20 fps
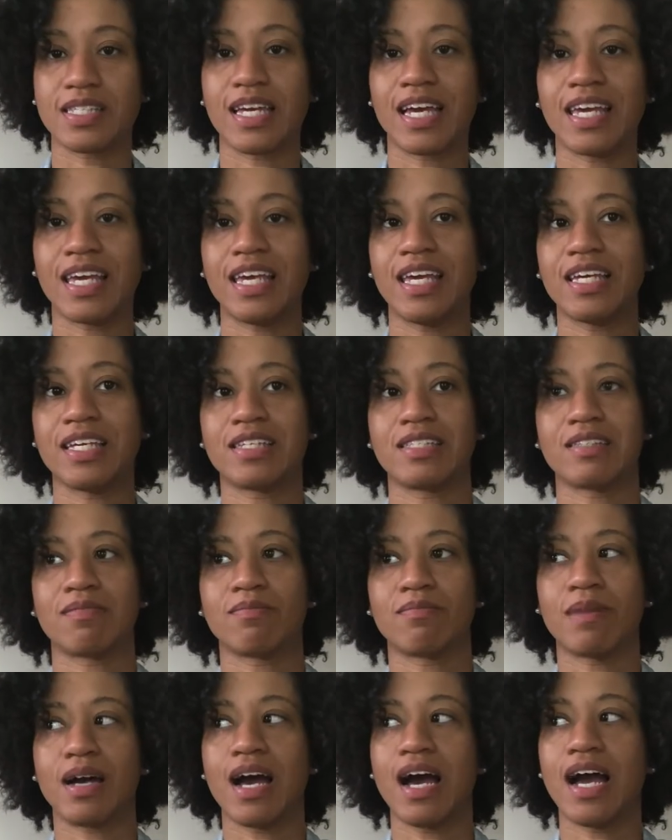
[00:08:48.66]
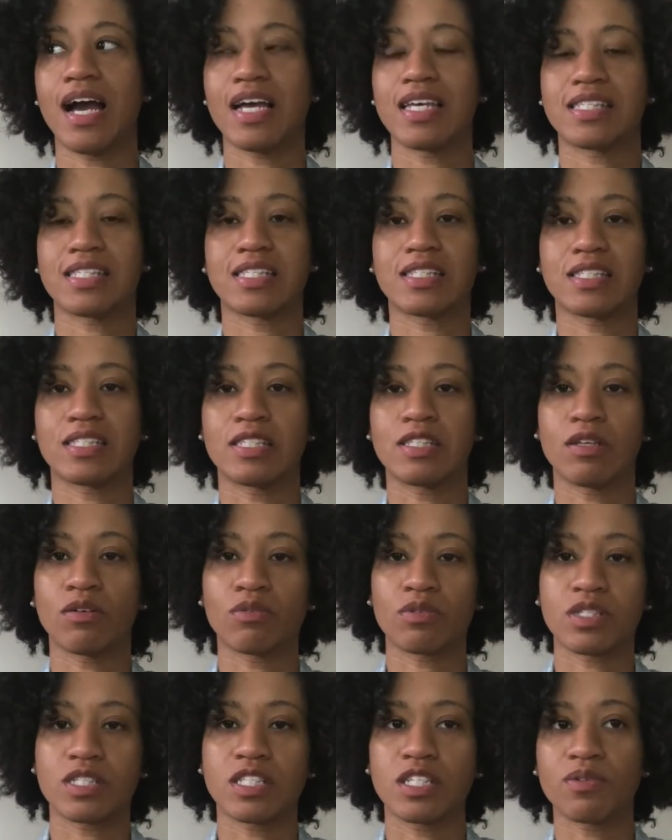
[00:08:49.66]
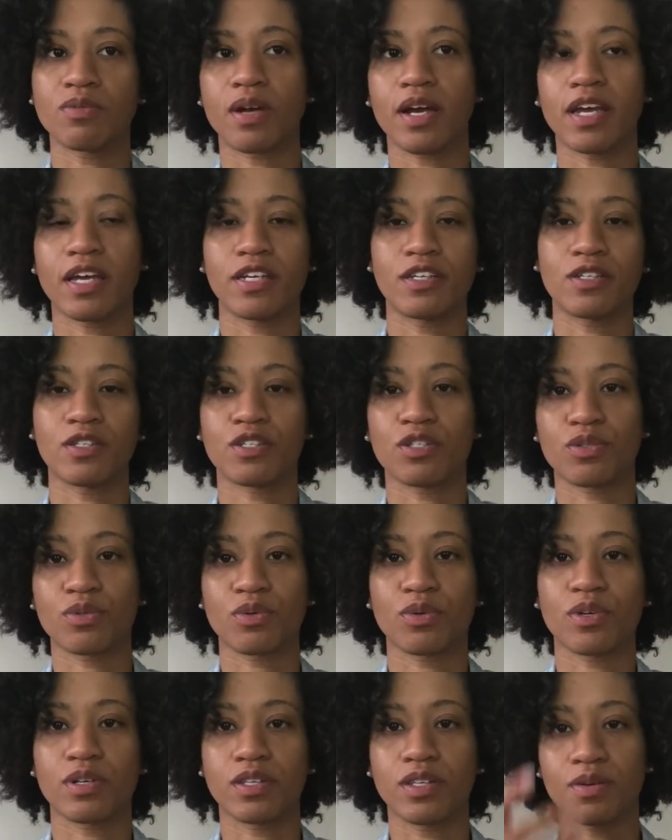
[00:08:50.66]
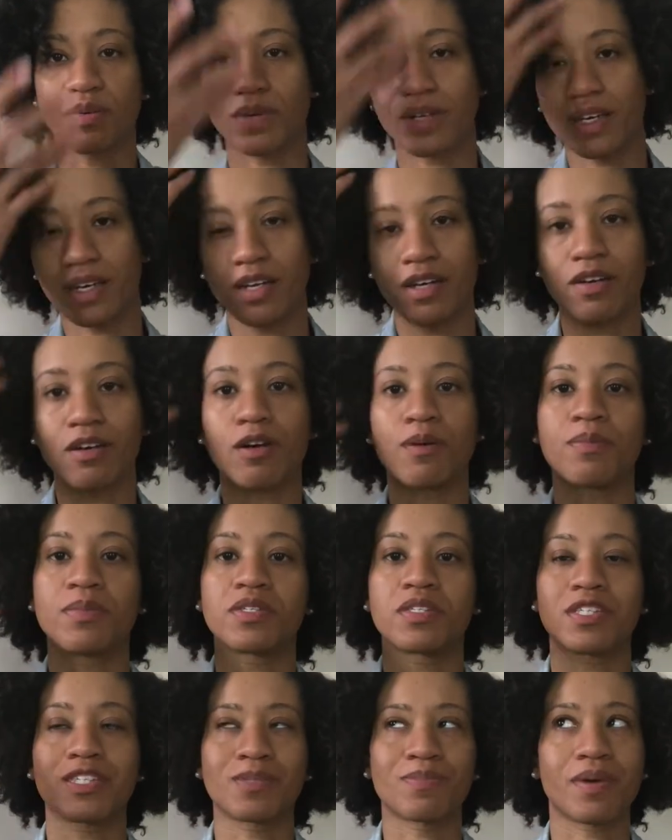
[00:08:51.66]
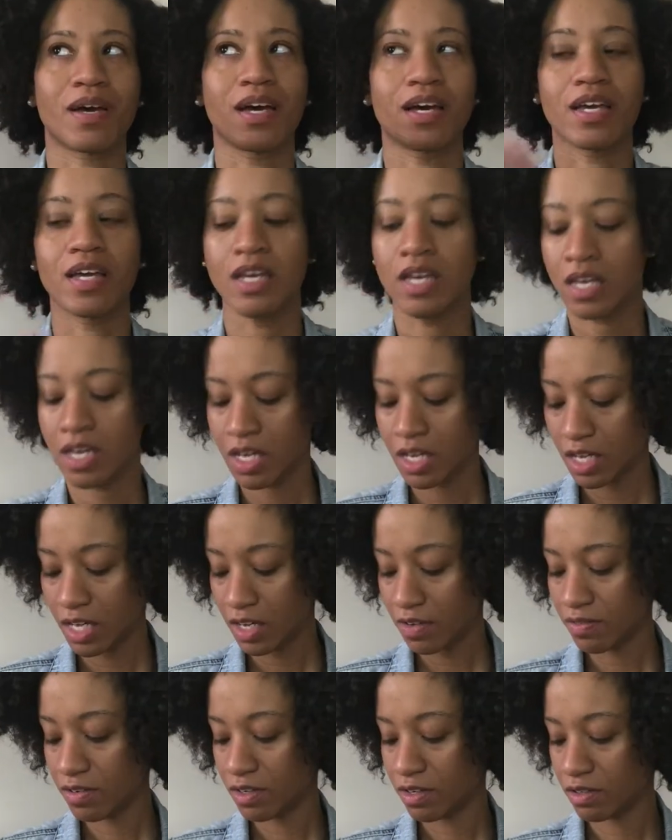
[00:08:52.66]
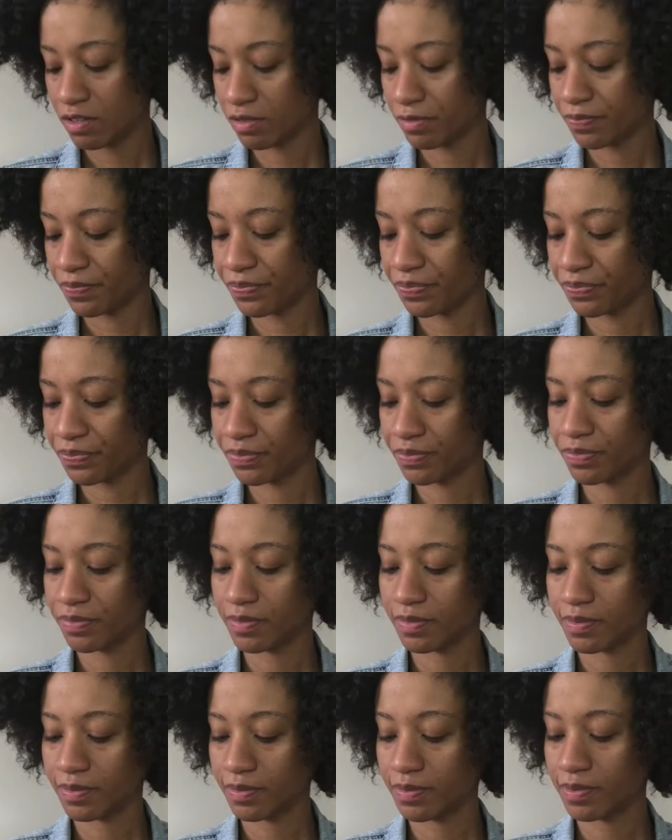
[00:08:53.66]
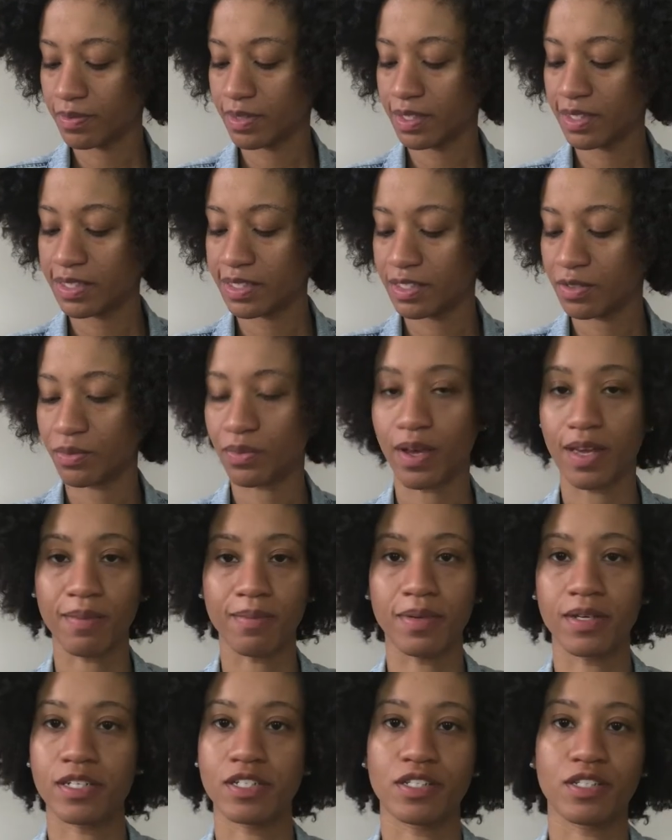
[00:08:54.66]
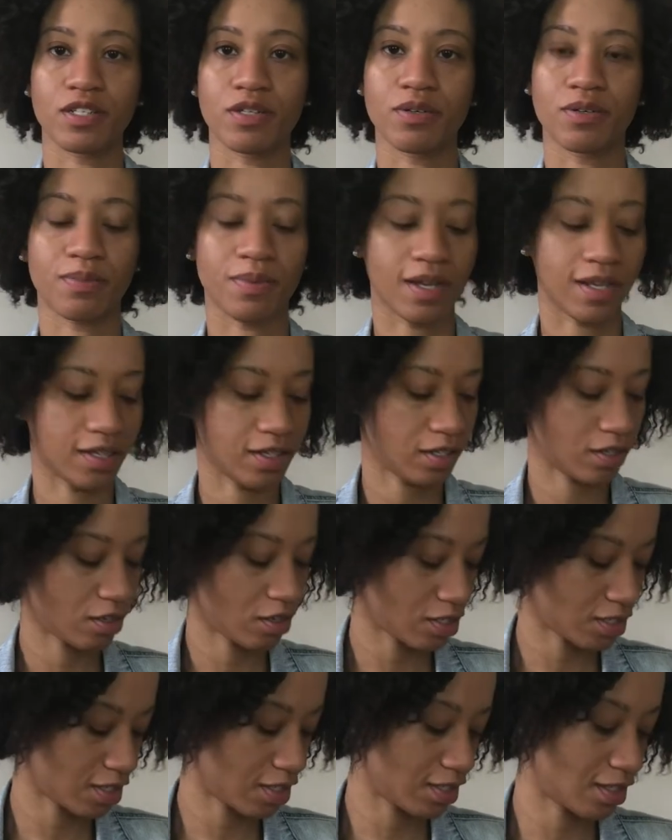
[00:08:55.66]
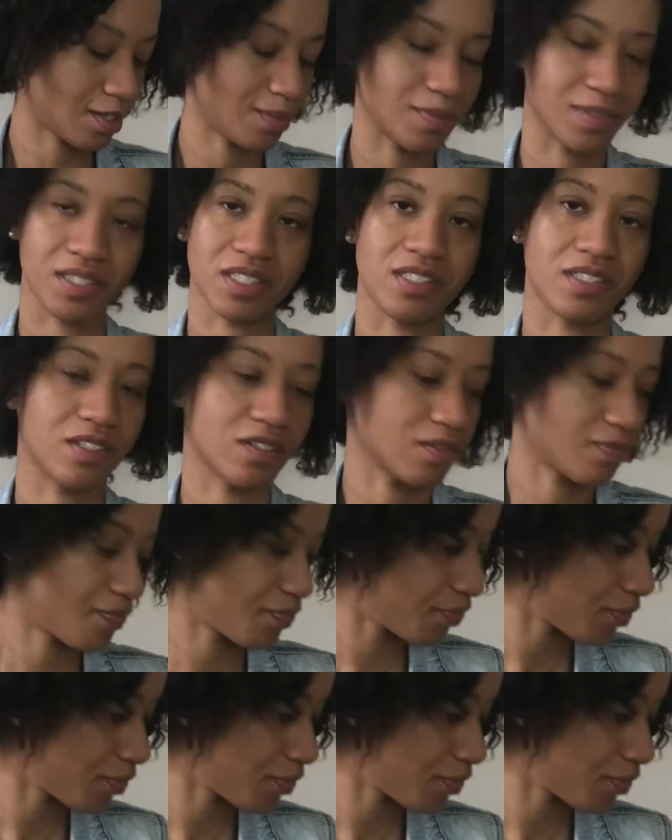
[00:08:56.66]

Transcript: I can't, my eyes don't see right in the store, and then when I get home it's a spot. Even though this didn't weigh much, so it probably didn't cost anything, but still.